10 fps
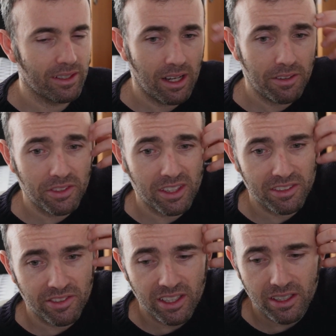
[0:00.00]
after
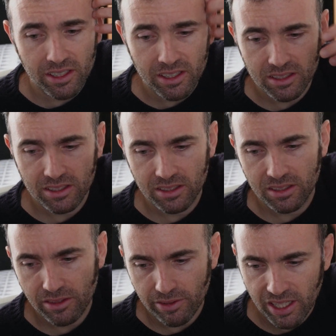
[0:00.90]
this video, I'm gonna
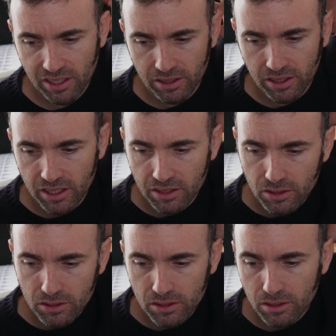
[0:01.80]
crack on and
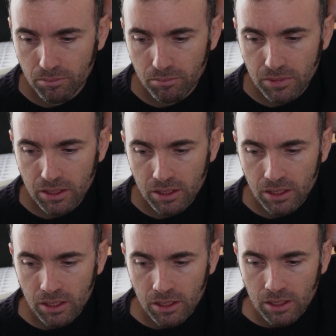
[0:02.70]
do some
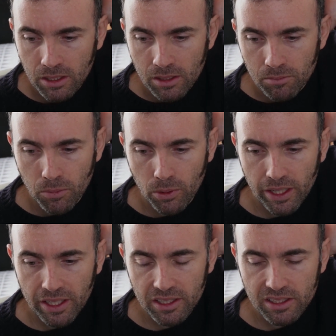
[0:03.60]
more
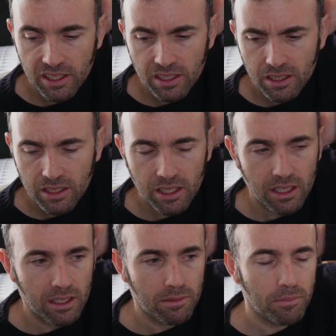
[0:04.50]
editing.
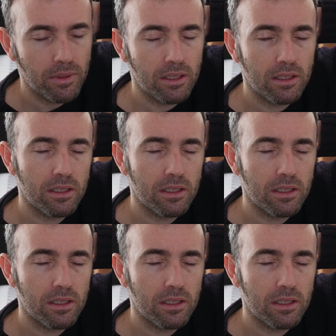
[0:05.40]
Well,